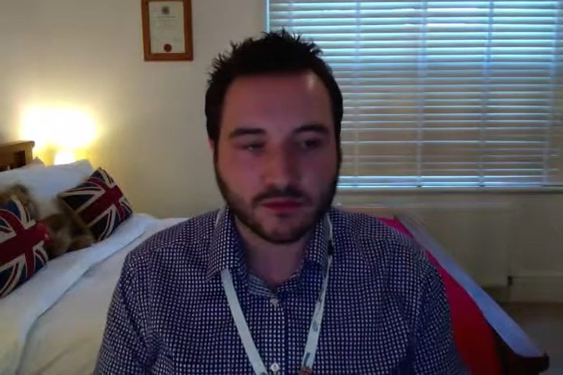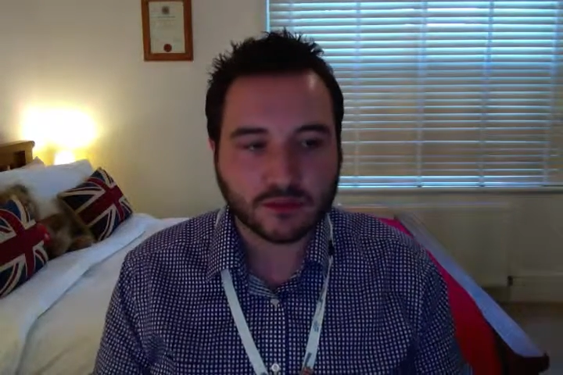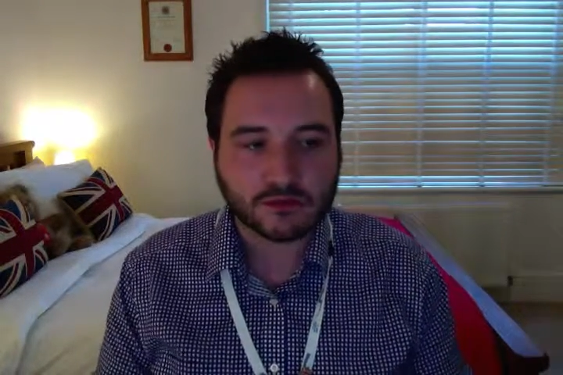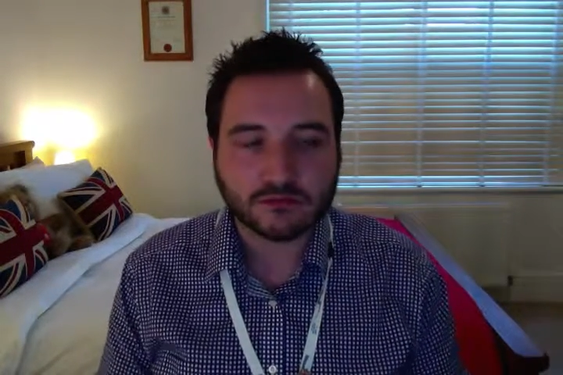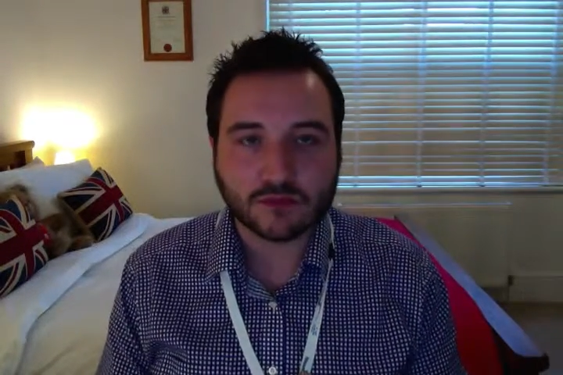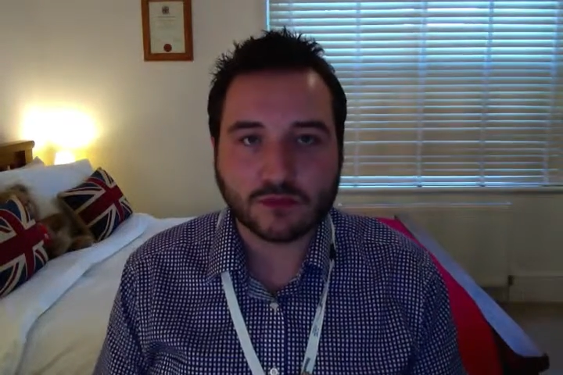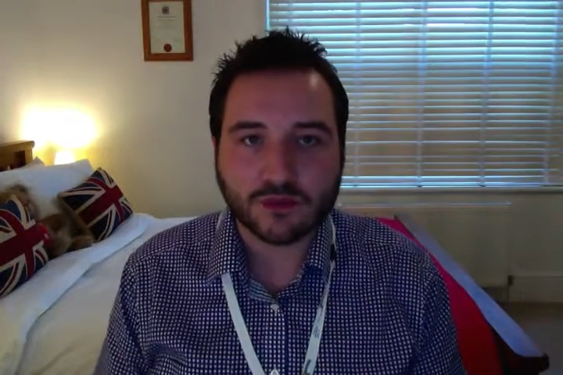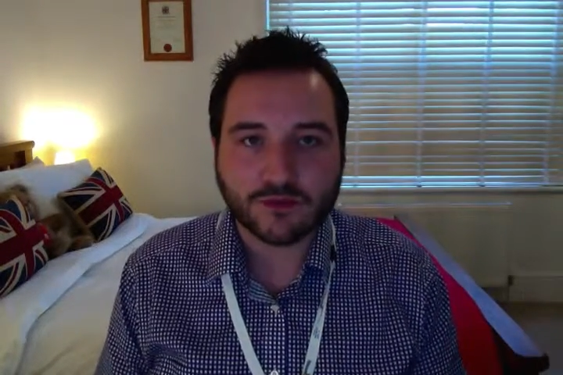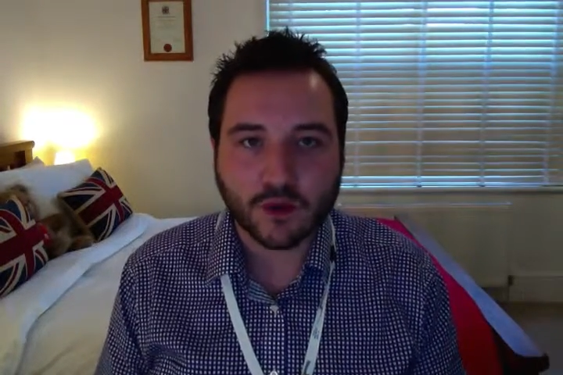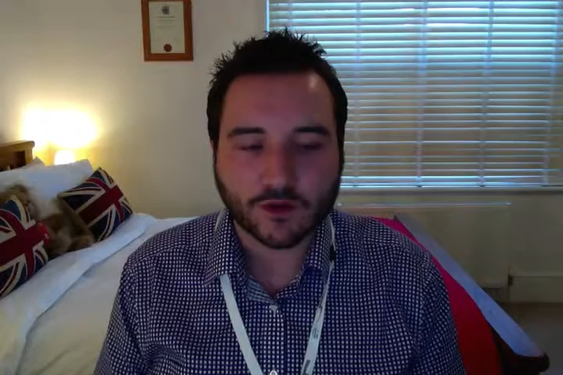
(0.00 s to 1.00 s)
We'll we'll
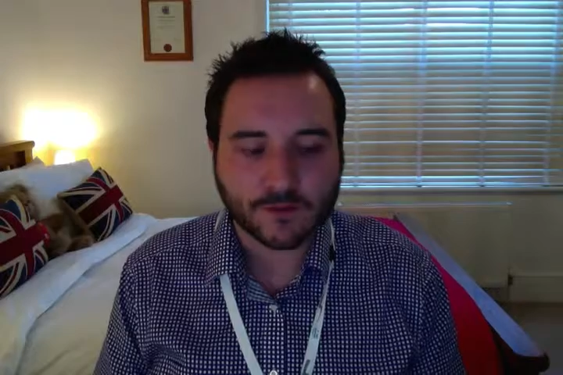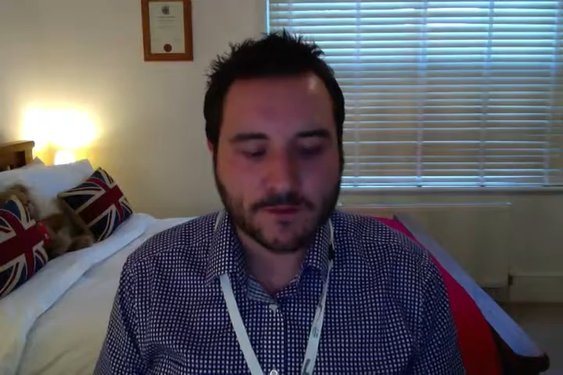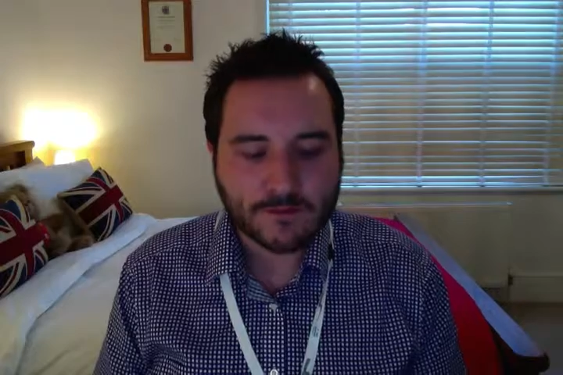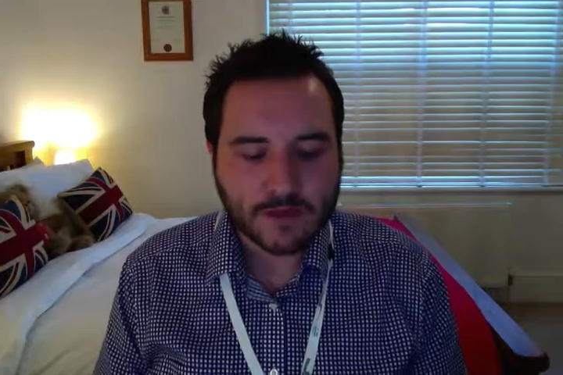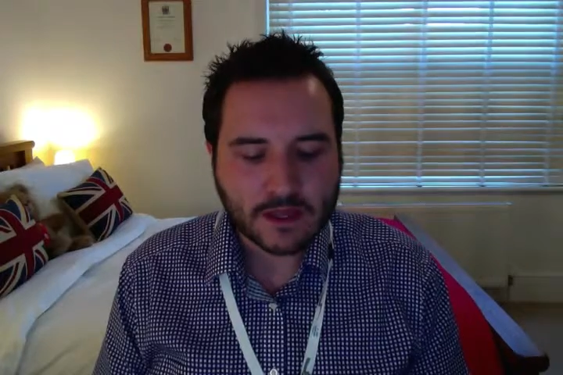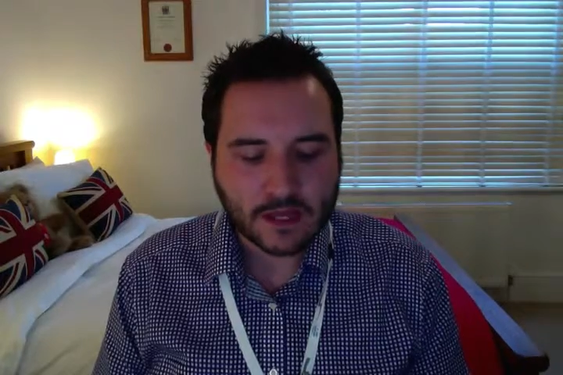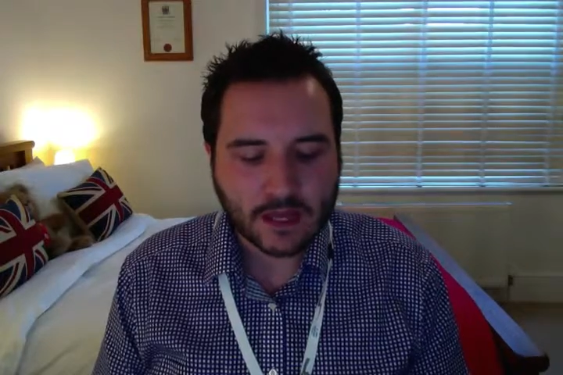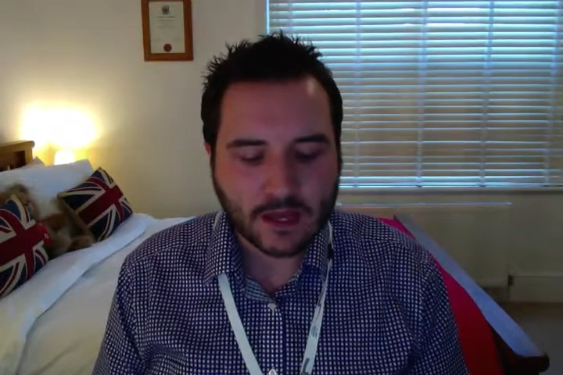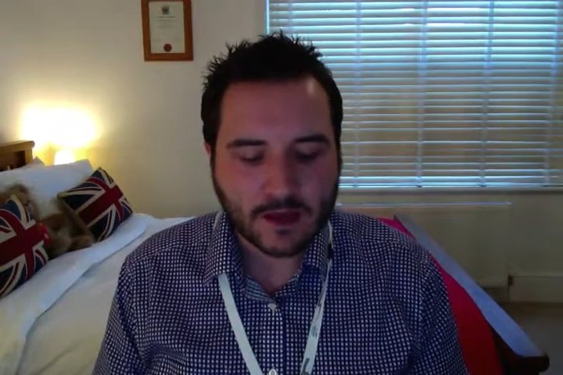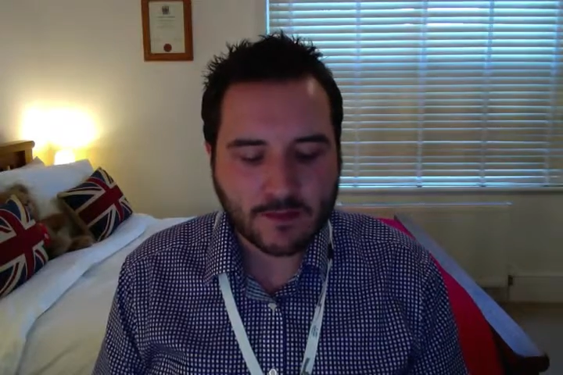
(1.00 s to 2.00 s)
move on.
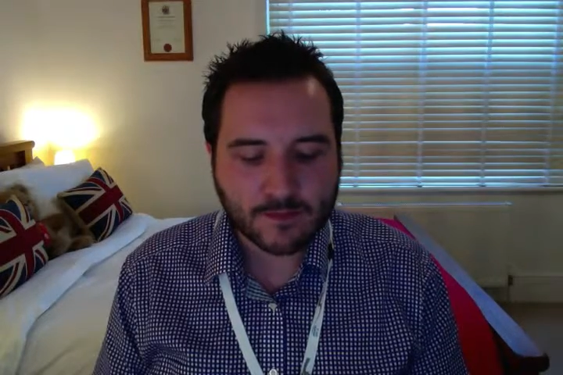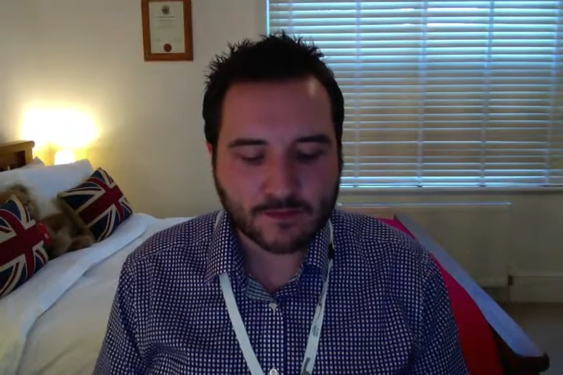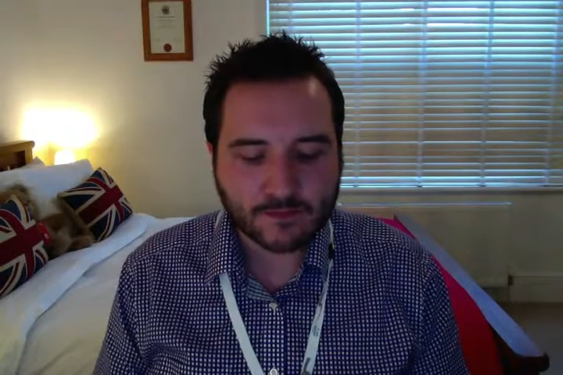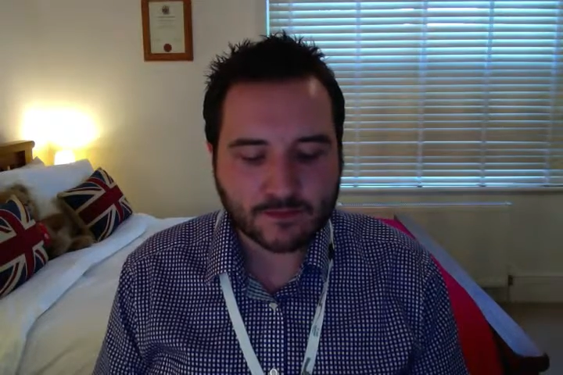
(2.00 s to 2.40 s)
Um,